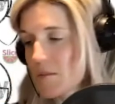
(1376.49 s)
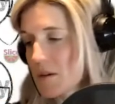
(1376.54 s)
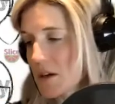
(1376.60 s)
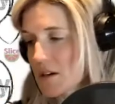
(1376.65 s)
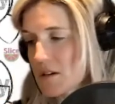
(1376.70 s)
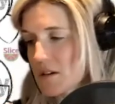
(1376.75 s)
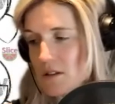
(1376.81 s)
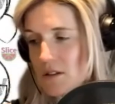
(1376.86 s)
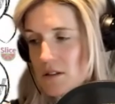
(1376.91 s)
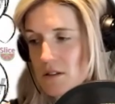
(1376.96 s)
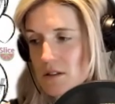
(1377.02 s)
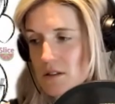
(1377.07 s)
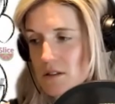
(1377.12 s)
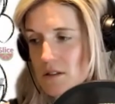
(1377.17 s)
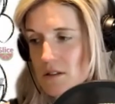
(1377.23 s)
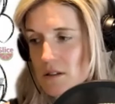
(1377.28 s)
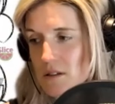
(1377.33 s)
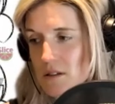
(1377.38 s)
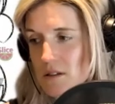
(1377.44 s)

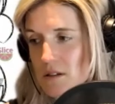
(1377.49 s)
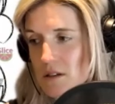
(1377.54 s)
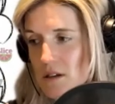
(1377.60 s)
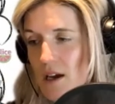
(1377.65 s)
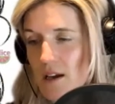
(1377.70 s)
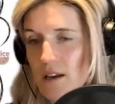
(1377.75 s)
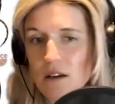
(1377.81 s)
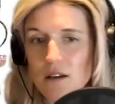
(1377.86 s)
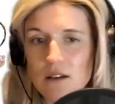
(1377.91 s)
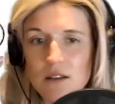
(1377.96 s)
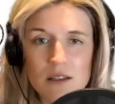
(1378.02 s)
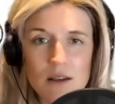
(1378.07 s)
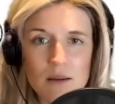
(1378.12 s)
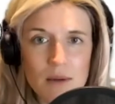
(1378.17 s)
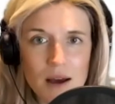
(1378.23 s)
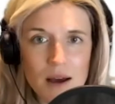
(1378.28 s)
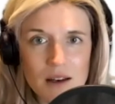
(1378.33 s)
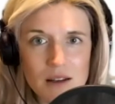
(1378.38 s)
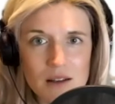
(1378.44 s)
Because I know some
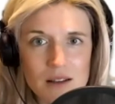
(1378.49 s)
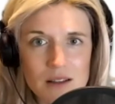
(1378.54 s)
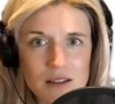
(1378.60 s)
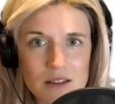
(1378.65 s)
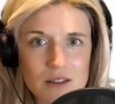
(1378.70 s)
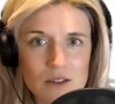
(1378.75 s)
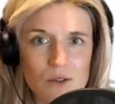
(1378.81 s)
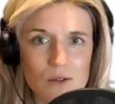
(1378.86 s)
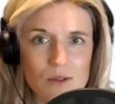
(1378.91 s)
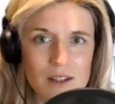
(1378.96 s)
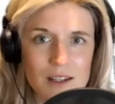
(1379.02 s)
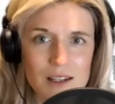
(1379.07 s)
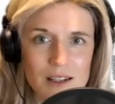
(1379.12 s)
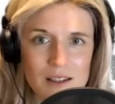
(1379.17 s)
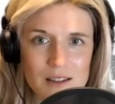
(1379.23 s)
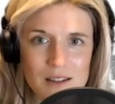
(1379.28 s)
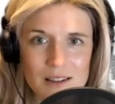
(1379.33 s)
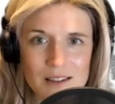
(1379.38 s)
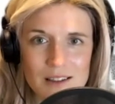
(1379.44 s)
artists who
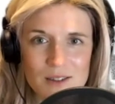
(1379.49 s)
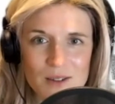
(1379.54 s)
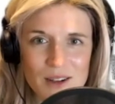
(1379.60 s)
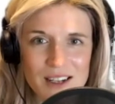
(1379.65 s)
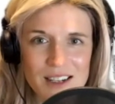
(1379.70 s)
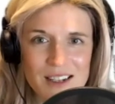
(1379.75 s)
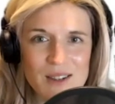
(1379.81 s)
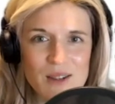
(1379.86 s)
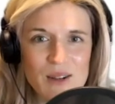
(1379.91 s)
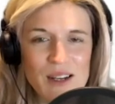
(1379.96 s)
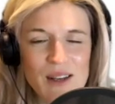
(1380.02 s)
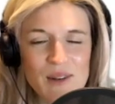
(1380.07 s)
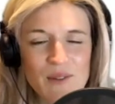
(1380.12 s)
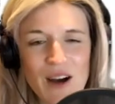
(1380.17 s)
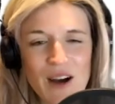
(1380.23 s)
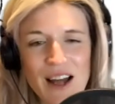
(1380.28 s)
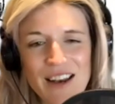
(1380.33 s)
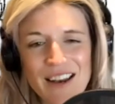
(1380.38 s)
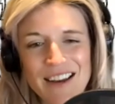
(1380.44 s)
released in
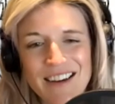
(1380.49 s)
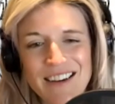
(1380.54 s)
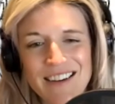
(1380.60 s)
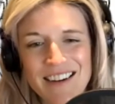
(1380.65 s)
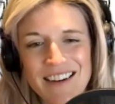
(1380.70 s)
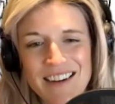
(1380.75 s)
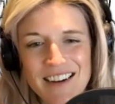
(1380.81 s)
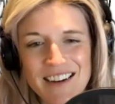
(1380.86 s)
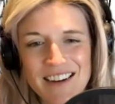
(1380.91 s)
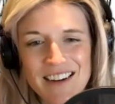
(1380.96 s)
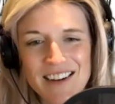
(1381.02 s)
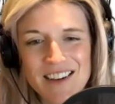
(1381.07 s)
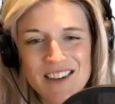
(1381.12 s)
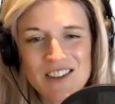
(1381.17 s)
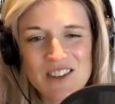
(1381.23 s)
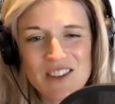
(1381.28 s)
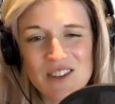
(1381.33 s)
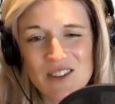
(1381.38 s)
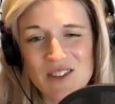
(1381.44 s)
2021 are
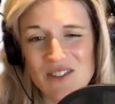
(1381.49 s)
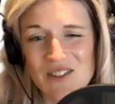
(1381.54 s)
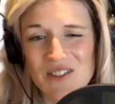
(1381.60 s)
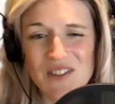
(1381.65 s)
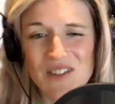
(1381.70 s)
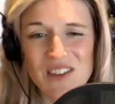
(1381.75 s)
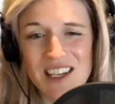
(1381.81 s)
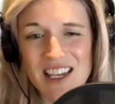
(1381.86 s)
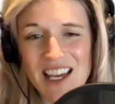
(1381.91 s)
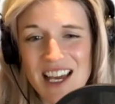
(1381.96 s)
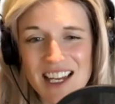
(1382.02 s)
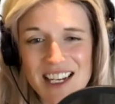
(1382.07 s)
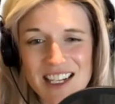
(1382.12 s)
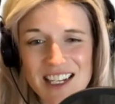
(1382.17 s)
sort of yet